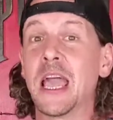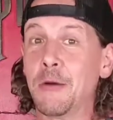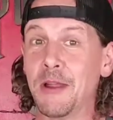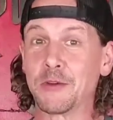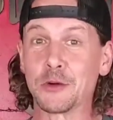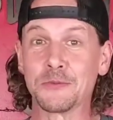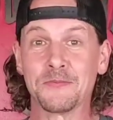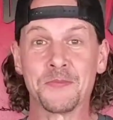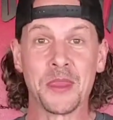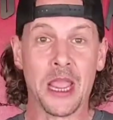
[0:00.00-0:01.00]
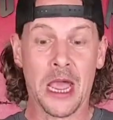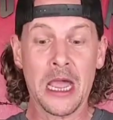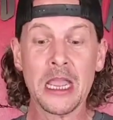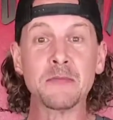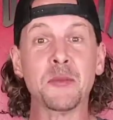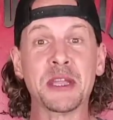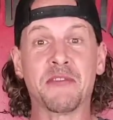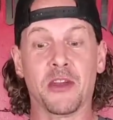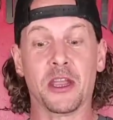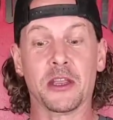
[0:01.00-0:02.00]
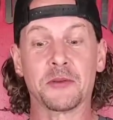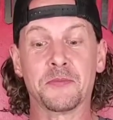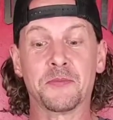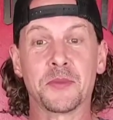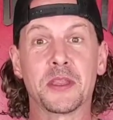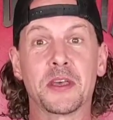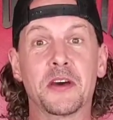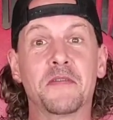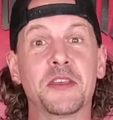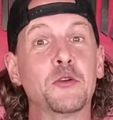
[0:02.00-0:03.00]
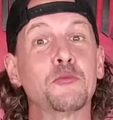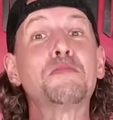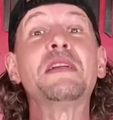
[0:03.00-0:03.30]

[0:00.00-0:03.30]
However, I am a big fan of the old